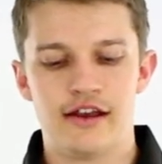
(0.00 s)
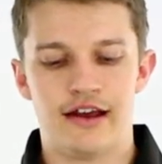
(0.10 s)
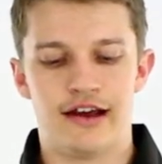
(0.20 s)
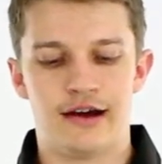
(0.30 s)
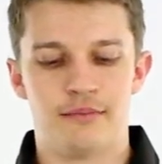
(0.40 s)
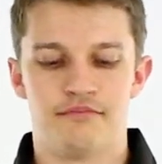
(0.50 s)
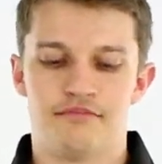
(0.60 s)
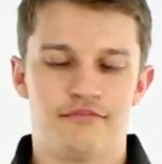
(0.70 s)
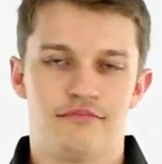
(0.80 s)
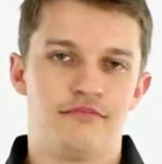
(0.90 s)

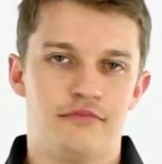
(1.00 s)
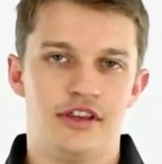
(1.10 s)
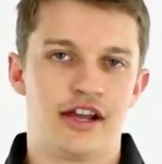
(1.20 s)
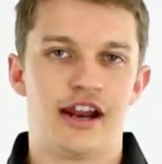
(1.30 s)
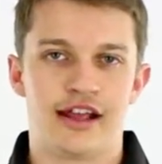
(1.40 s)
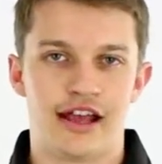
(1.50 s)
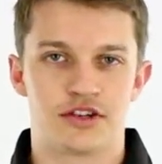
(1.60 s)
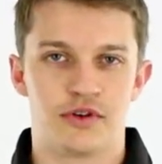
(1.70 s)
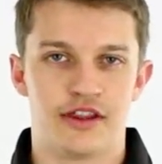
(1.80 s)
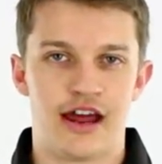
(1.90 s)
you're going to
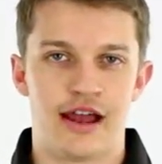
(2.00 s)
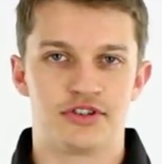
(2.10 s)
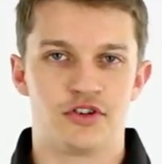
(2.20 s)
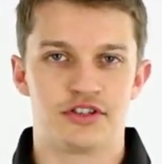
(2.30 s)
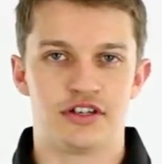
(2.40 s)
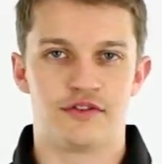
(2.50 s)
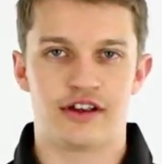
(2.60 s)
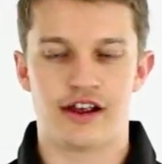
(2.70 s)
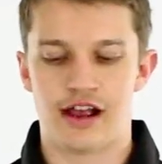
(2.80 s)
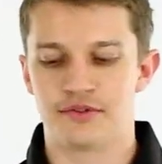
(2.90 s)
guess where the name sausage
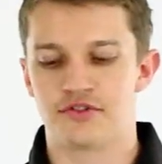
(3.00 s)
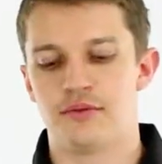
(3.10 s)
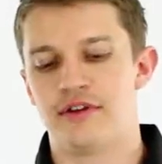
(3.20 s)
finger comes from.